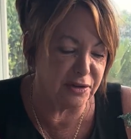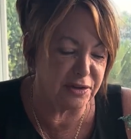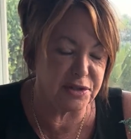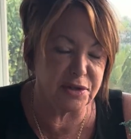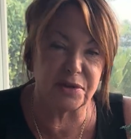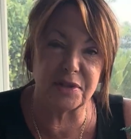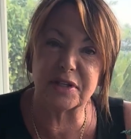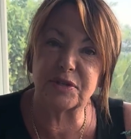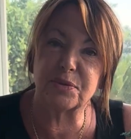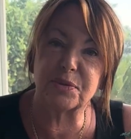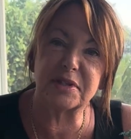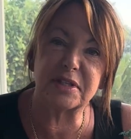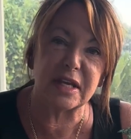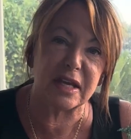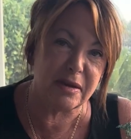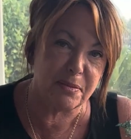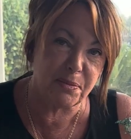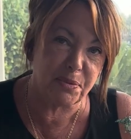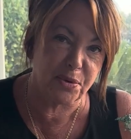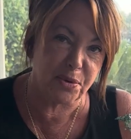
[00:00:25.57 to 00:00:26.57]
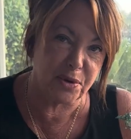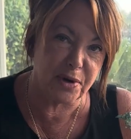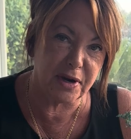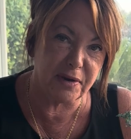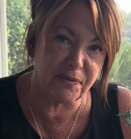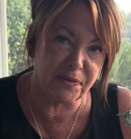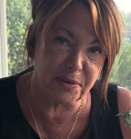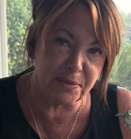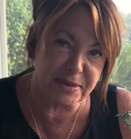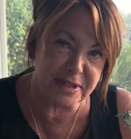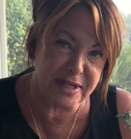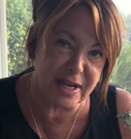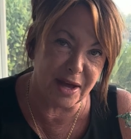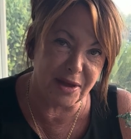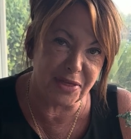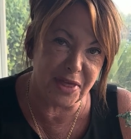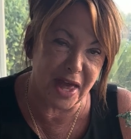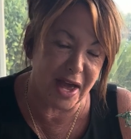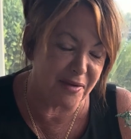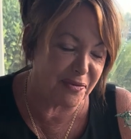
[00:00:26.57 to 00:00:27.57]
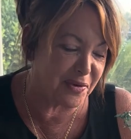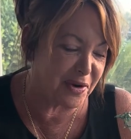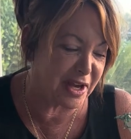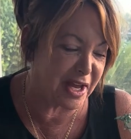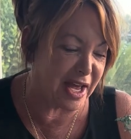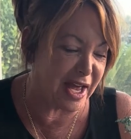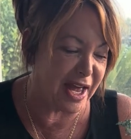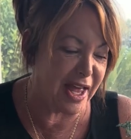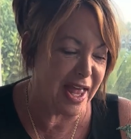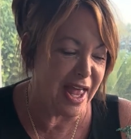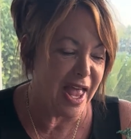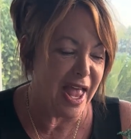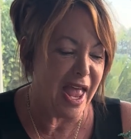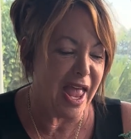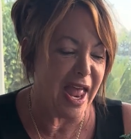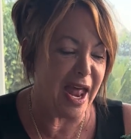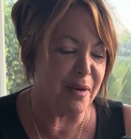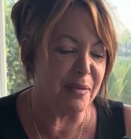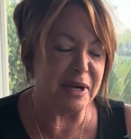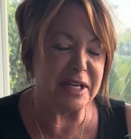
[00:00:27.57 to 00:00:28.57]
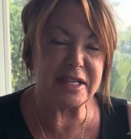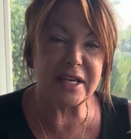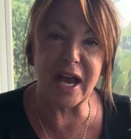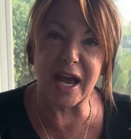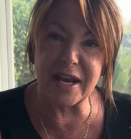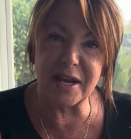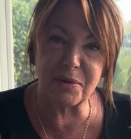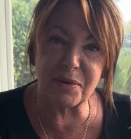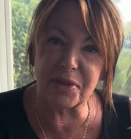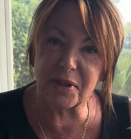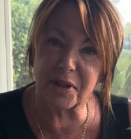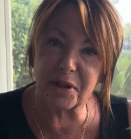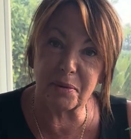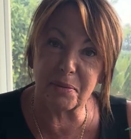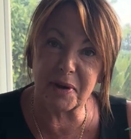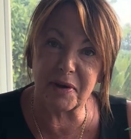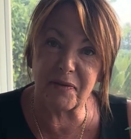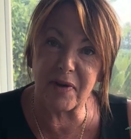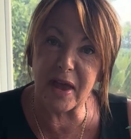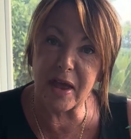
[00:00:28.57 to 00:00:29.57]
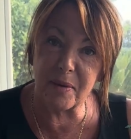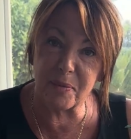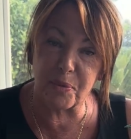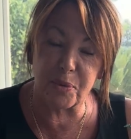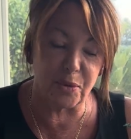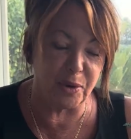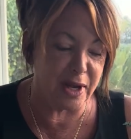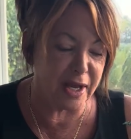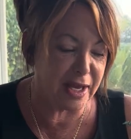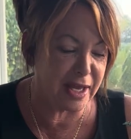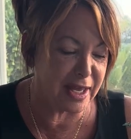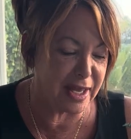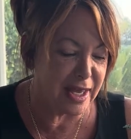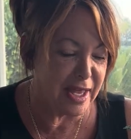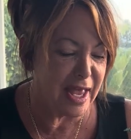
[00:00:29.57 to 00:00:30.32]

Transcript: So this was imported from South Africa, and we tied it with a little bit of hemp wick.